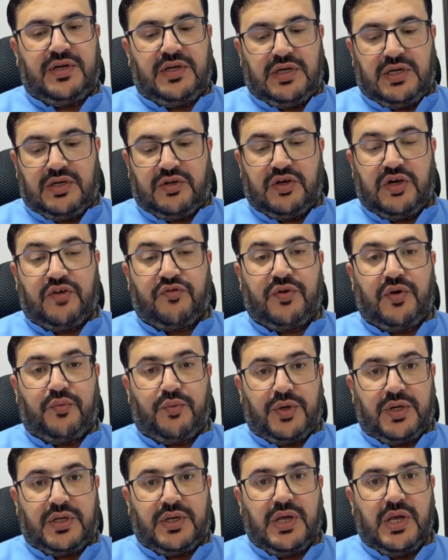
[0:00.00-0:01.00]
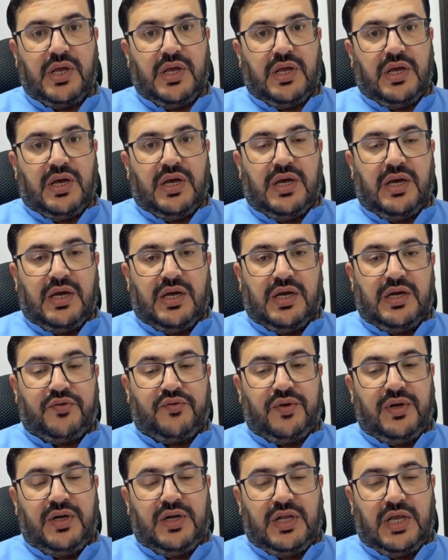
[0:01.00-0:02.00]
It will work.
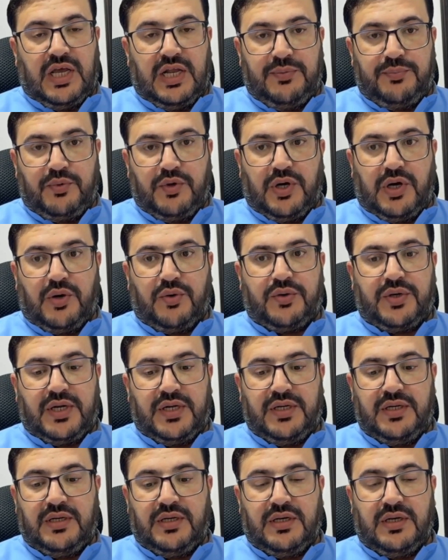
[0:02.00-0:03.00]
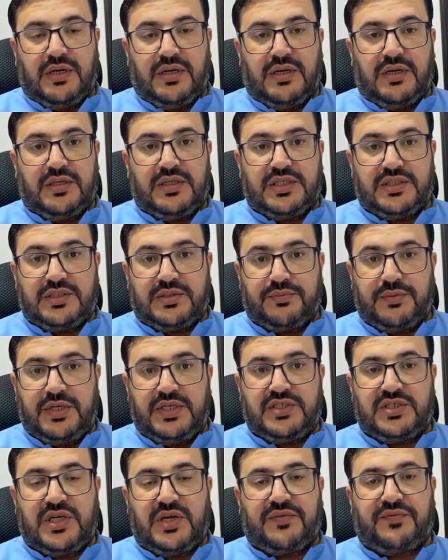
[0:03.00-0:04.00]
It will help you out in this
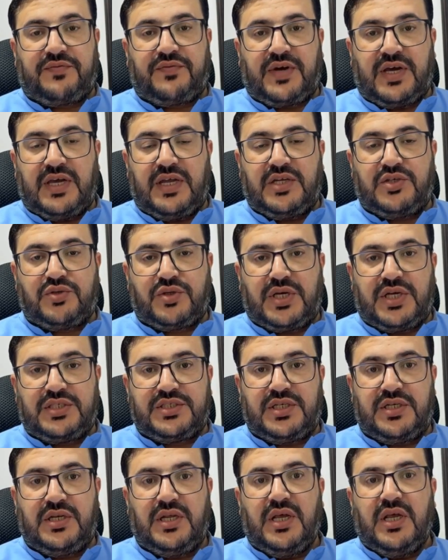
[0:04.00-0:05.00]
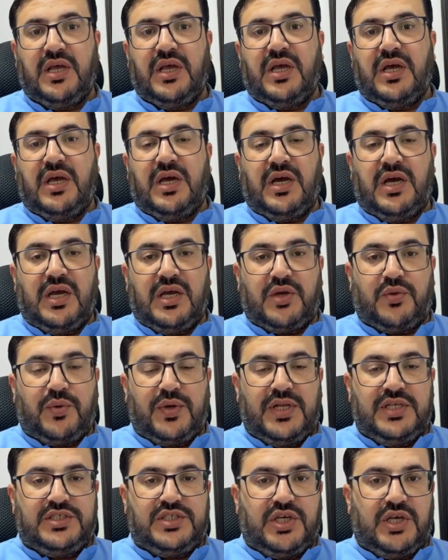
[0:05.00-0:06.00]
Ministry of Higher Education
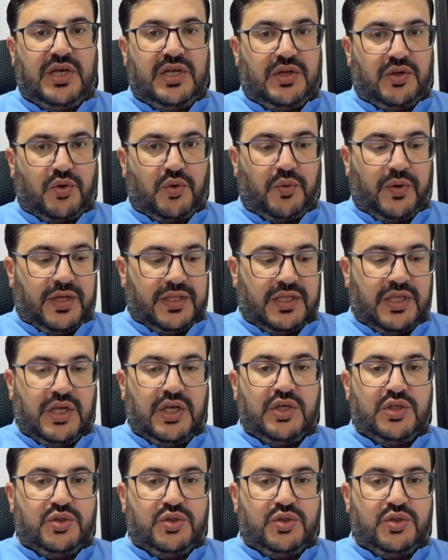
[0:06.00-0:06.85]
equivalency in Kuwait.